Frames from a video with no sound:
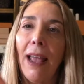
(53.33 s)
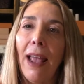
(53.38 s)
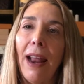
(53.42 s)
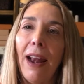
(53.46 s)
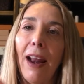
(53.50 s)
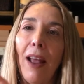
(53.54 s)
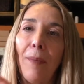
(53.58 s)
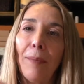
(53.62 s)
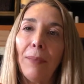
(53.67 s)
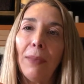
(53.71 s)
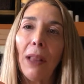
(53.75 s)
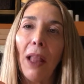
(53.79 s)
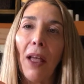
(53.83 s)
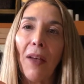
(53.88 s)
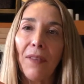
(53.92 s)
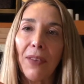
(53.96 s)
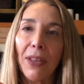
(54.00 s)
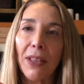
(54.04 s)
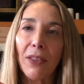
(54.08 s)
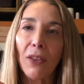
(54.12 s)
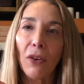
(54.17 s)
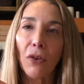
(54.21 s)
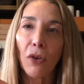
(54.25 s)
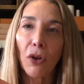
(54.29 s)
and I'm
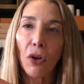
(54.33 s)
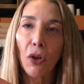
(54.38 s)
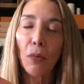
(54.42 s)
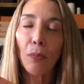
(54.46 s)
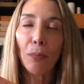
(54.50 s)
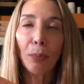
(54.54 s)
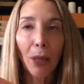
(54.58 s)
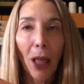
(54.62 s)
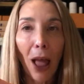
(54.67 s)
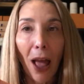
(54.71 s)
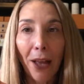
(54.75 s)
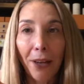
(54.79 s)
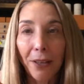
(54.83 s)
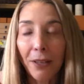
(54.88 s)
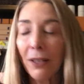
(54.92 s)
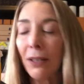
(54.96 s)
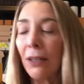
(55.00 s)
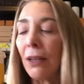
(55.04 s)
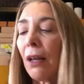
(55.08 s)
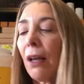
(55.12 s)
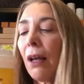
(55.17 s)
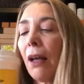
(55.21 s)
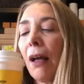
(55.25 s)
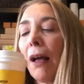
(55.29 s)
loving their new blonde
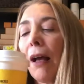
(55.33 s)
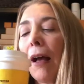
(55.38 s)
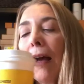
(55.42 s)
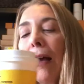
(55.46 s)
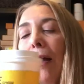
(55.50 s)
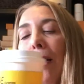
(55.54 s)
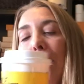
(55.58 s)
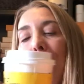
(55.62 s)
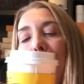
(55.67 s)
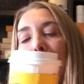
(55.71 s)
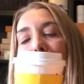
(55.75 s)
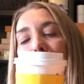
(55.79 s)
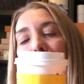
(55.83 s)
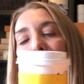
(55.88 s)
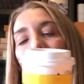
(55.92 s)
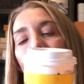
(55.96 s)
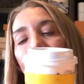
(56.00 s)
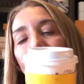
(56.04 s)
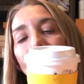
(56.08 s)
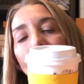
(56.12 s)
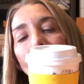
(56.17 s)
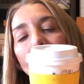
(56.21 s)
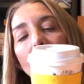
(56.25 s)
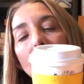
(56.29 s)
um,
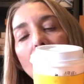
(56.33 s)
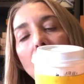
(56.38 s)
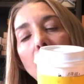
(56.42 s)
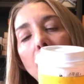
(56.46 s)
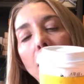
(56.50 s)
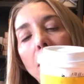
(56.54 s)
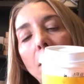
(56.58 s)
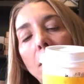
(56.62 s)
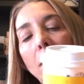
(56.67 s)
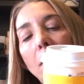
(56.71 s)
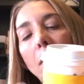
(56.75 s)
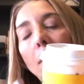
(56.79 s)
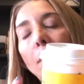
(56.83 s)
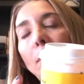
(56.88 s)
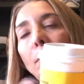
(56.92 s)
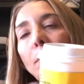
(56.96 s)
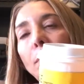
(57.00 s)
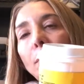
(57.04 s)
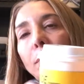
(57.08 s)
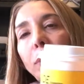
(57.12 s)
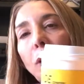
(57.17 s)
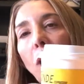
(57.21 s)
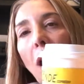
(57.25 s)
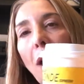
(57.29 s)

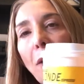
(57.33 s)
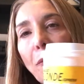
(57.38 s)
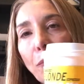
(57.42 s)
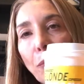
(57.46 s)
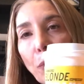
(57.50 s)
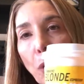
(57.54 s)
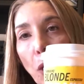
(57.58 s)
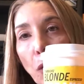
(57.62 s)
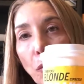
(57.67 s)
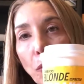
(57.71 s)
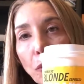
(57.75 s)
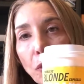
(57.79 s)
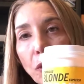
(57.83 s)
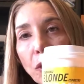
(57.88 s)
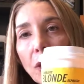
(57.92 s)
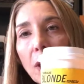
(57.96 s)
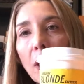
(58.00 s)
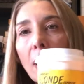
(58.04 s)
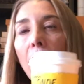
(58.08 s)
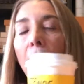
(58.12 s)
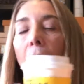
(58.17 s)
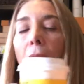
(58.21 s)
blonde roast